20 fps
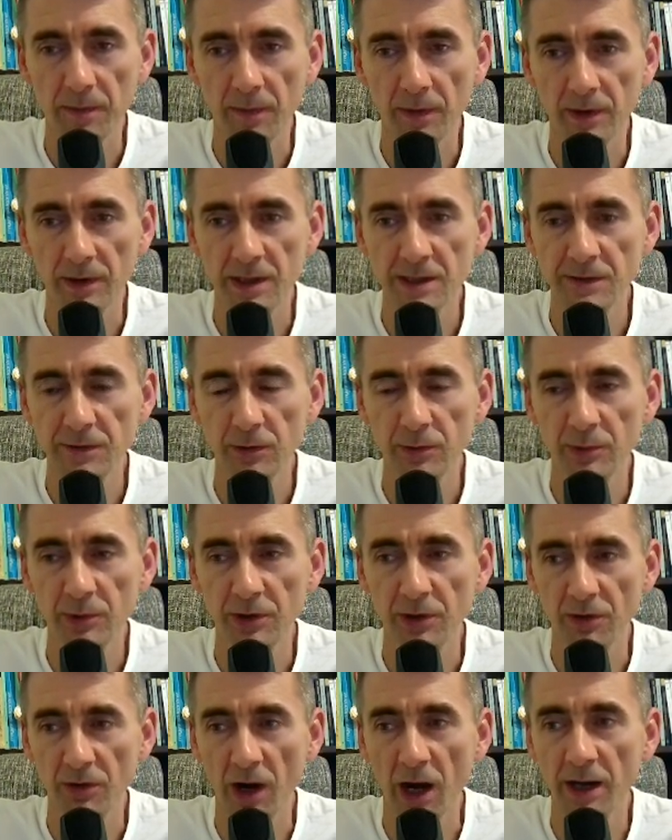This would be the
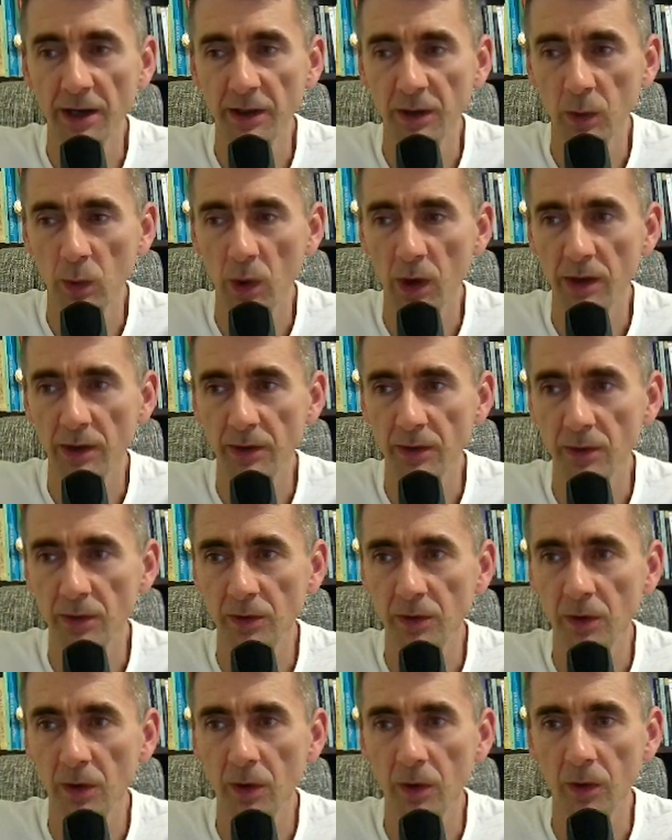right way to
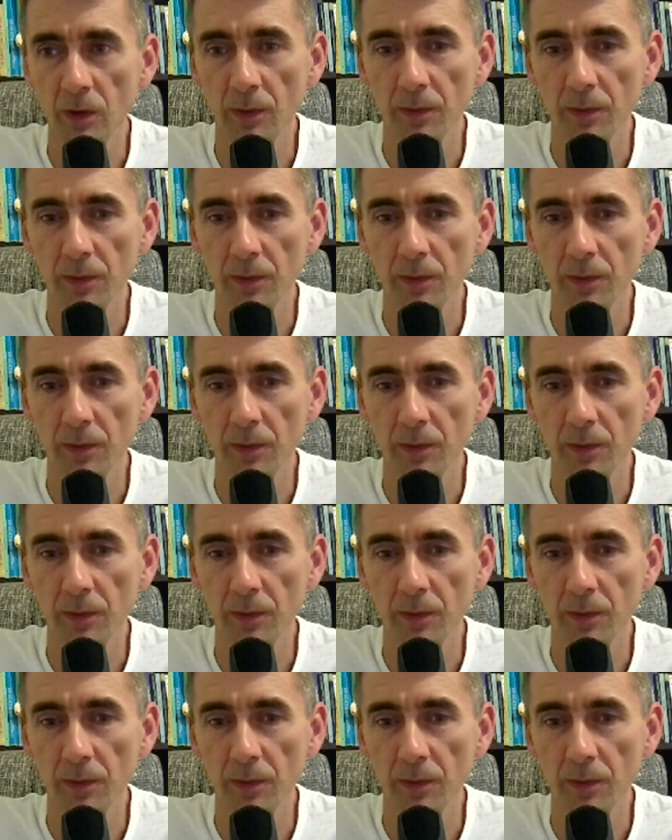go.